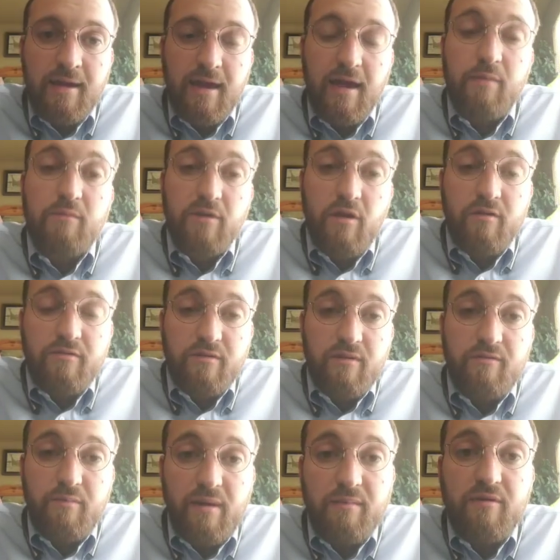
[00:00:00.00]
and we also
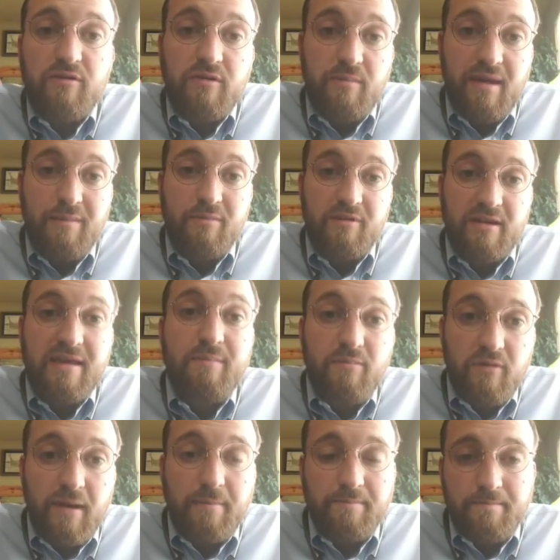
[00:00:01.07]
have published a paper to
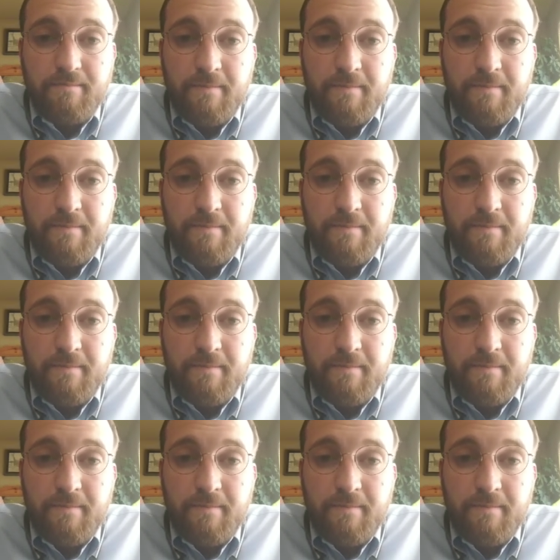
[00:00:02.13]
ePrint.